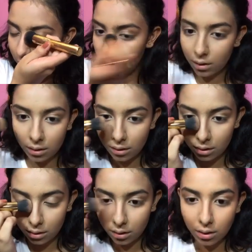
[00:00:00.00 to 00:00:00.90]
On my
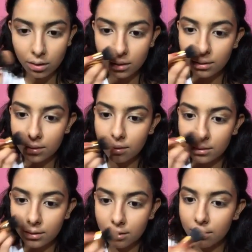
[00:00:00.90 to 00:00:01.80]
nose, I'm just packing it
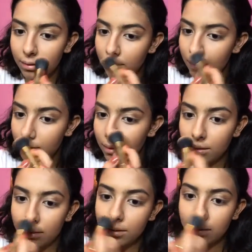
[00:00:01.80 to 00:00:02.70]
on
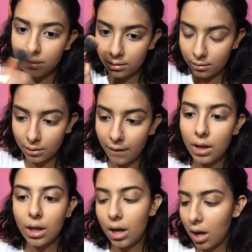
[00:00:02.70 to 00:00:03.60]
and blending it
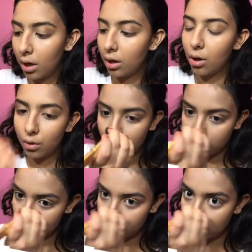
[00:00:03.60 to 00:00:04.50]
out later. I forgot
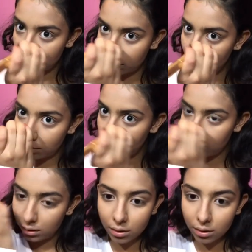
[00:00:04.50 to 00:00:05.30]
to film that part.